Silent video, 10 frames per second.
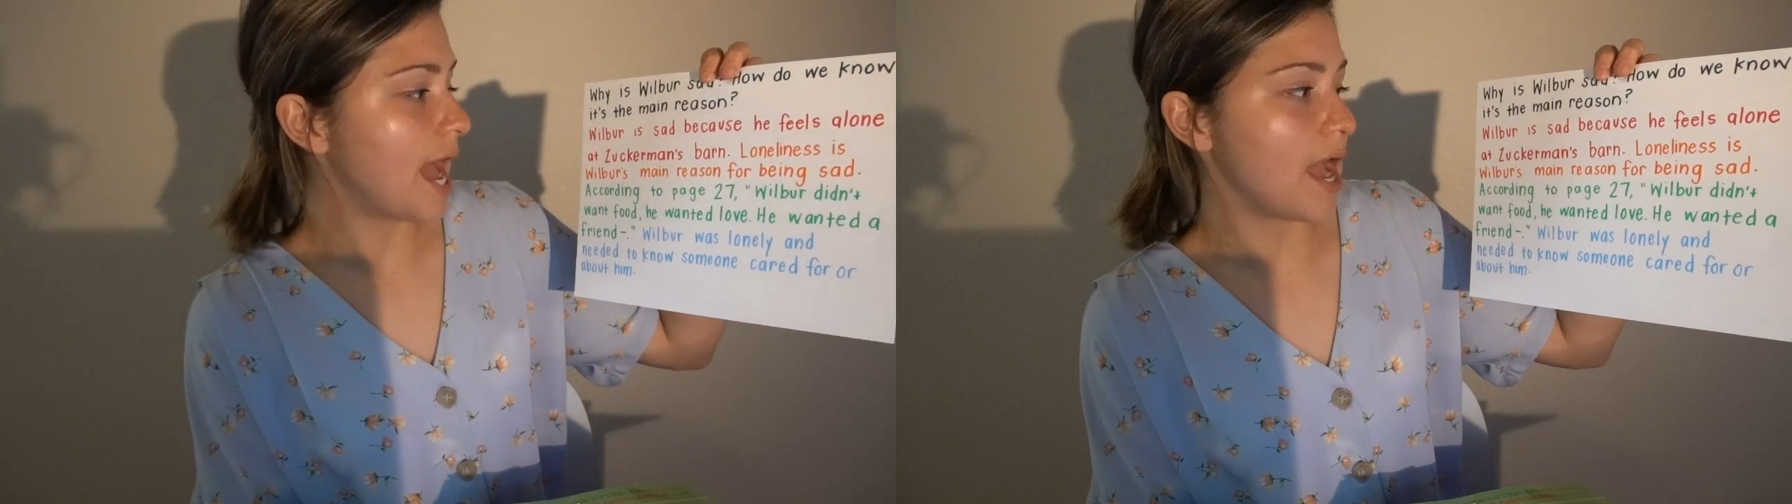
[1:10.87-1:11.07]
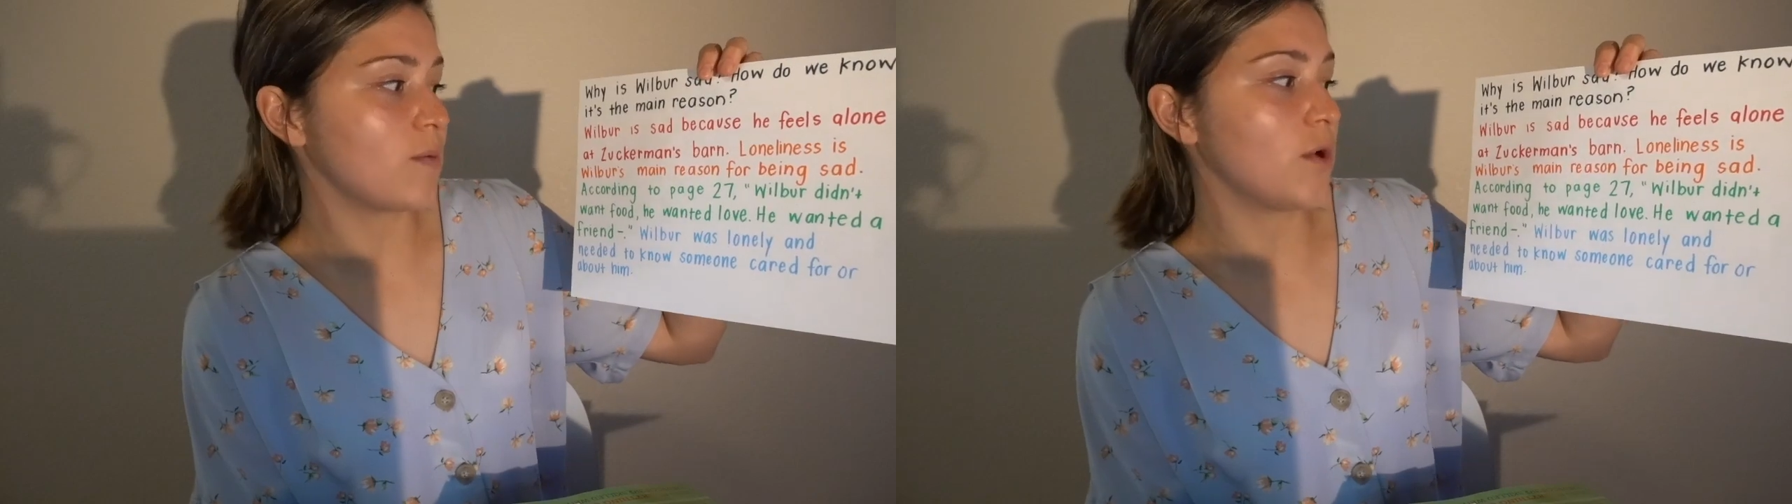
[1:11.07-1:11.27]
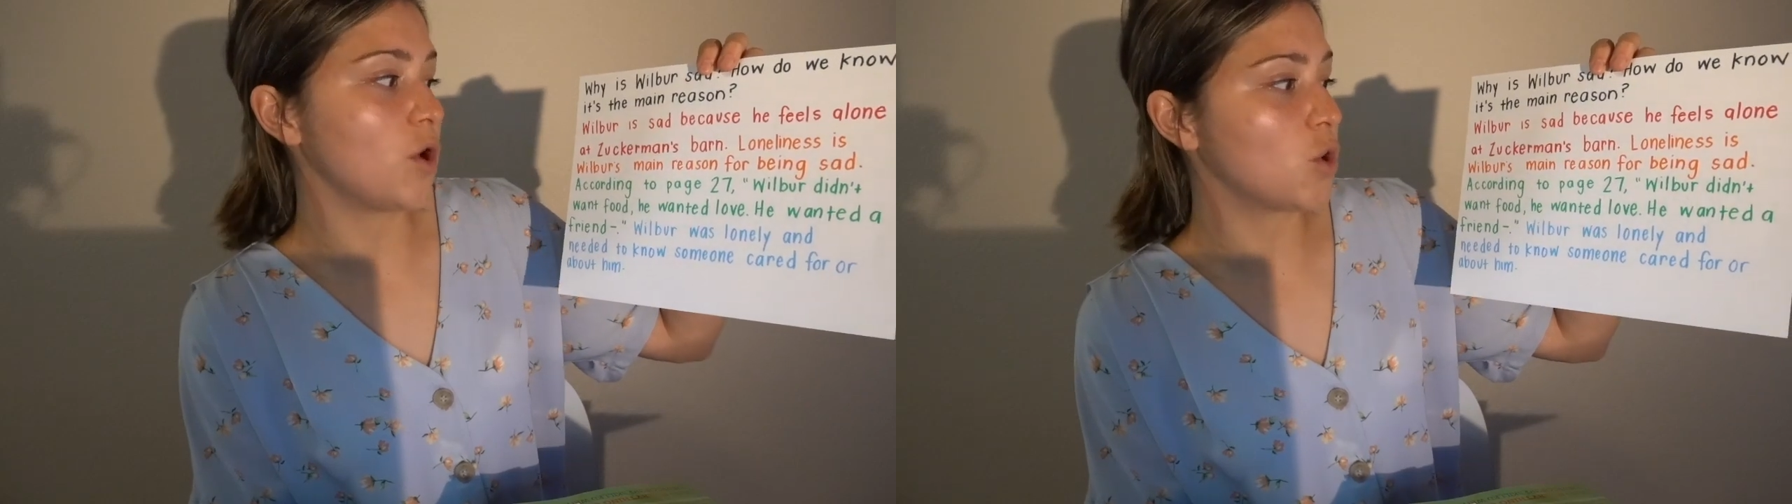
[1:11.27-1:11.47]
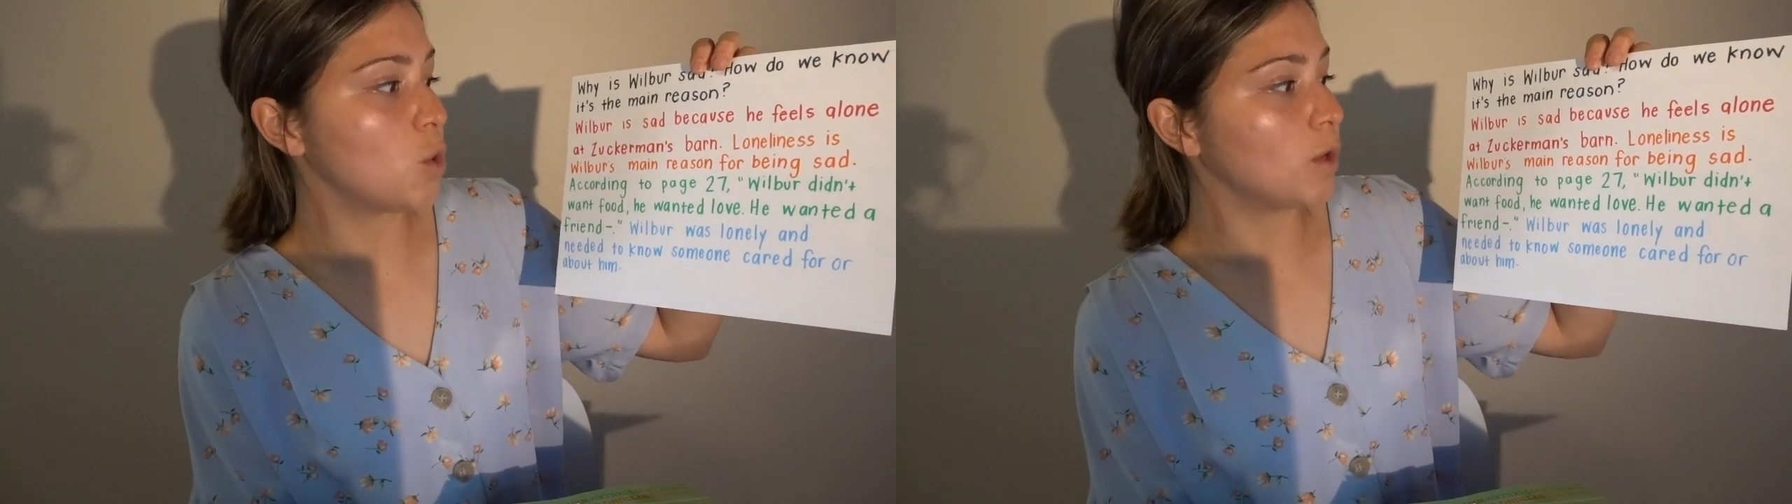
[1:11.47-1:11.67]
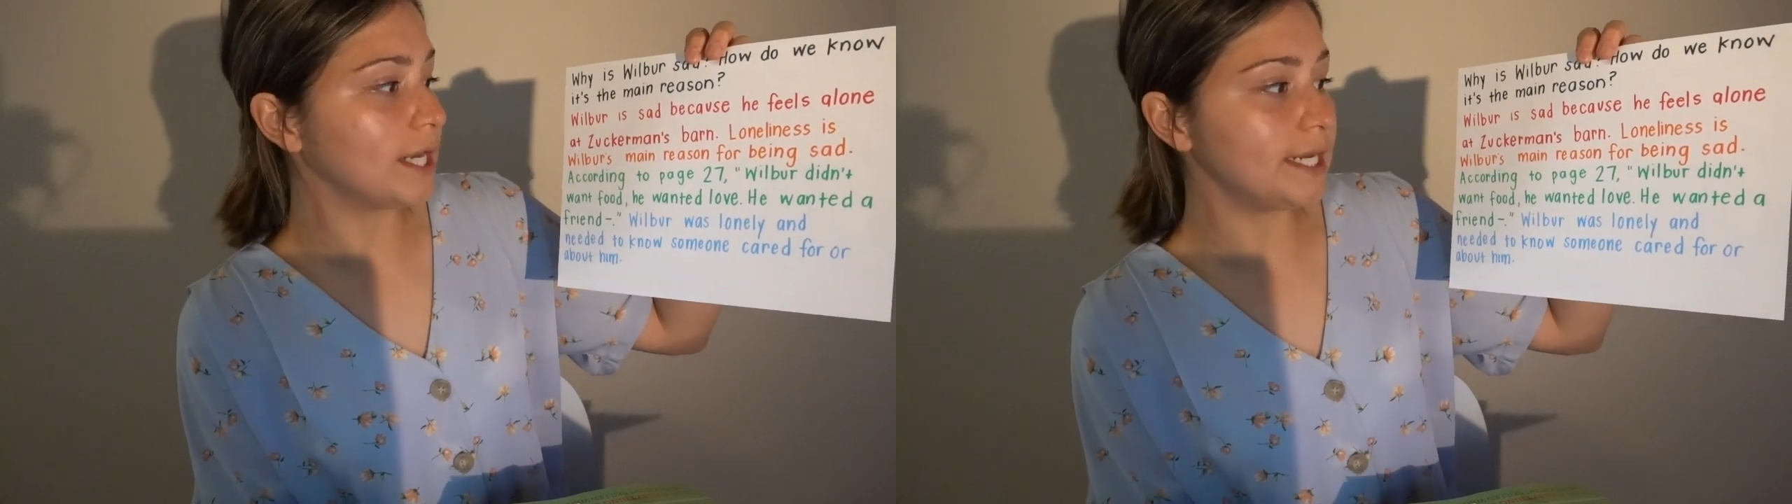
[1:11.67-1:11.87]
I wrote,
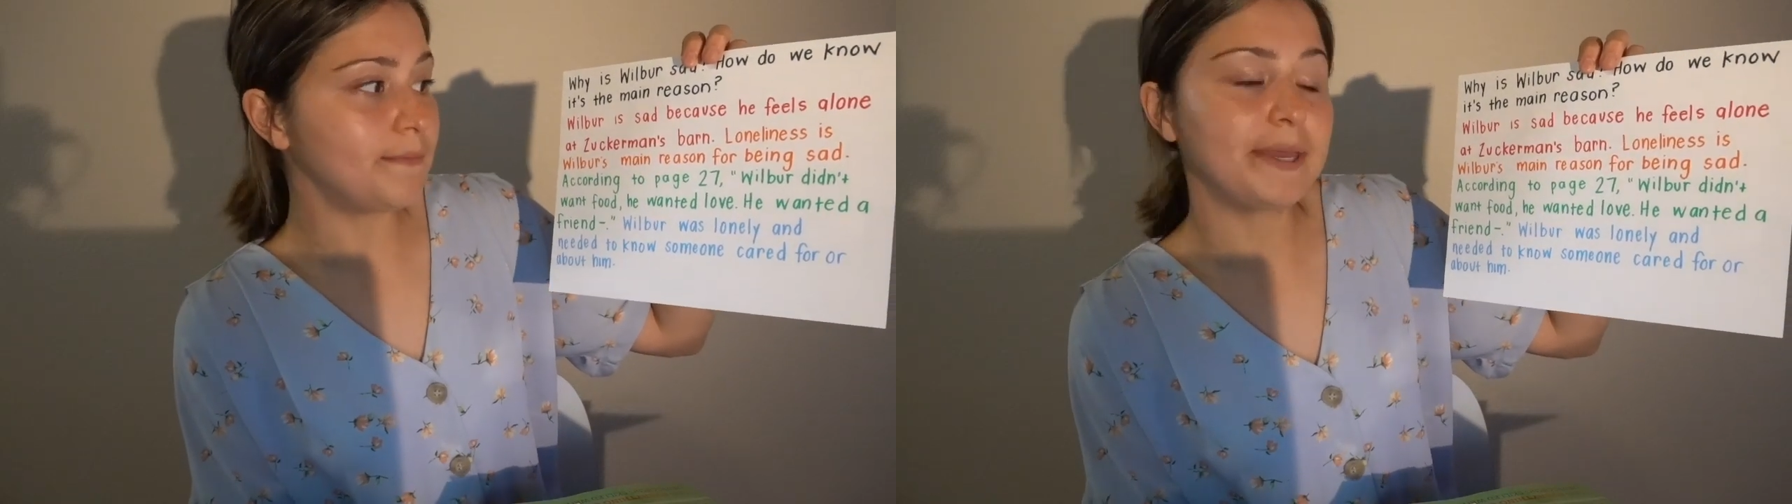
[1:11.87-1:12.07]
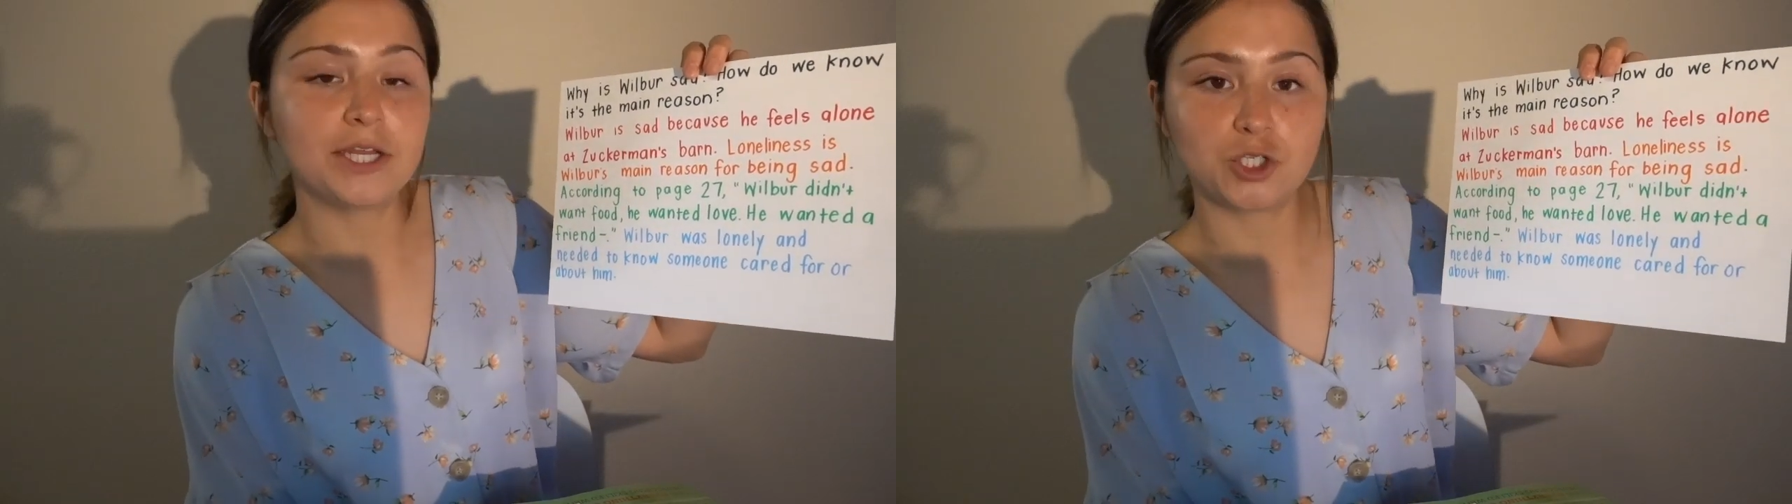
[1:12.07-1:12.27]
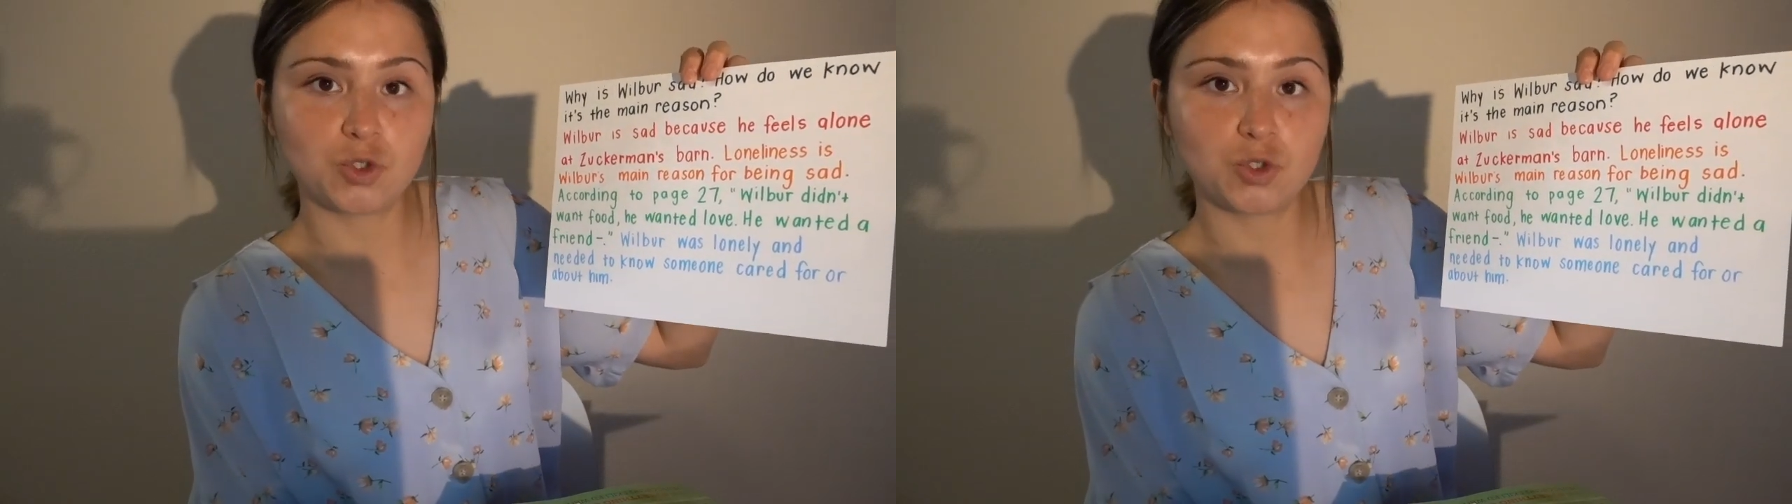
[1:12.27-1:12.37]
according to page